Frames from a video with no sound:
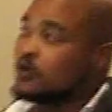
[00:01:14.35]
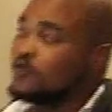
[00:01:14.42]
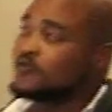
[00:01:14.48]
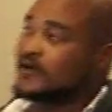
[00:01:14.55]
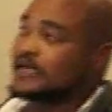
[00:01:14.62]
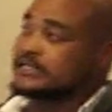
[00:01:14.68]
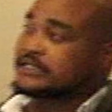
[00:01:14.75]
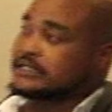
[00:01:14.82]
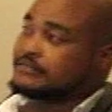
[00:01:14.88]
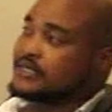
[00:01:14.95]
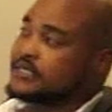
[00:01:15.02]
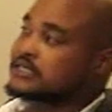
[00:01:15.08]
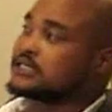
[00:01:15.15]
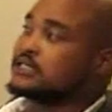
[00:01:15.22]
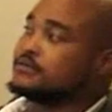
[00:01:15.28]
over a
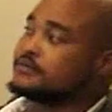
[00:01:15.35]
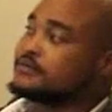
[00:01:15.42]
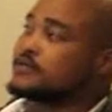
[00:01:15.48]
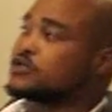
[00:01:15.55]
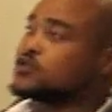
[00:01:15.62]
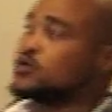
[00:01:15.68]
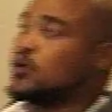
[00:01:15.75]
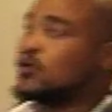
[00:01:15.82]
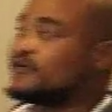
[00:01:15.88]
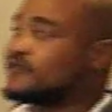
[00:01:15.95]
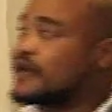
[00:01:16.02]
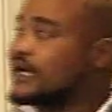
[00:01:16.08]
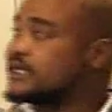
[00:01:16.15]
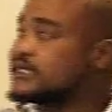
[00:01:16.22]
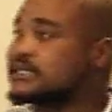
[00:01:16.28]
semester to all
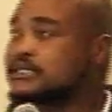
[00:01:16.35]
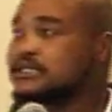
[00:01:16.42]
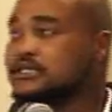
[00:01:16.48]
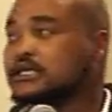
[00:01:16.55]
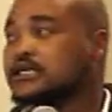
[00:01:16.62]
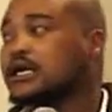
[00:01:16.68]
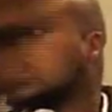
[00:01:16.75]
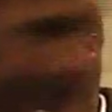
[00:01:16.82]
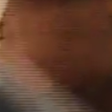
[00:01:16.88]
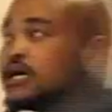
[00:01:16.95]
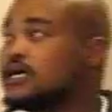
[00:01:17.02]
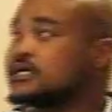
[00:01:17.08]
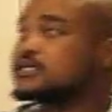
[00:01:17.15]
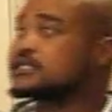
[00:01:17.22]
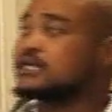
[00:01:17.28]
faculties
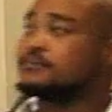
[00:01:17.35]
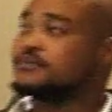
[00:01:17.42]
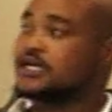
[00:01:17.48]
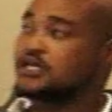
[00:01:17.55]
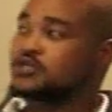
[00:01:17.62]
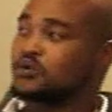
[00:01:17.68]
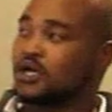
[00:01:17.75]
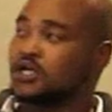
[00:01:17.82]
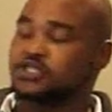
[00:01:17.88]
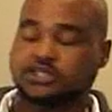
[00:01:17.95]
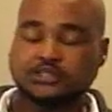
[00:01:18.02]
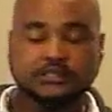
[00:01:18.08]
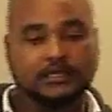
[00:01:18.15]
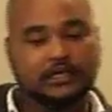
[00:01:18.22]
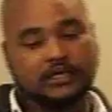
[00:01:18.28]
except
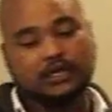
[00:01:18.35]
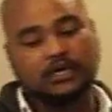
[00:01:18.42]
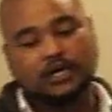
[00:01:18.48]
education,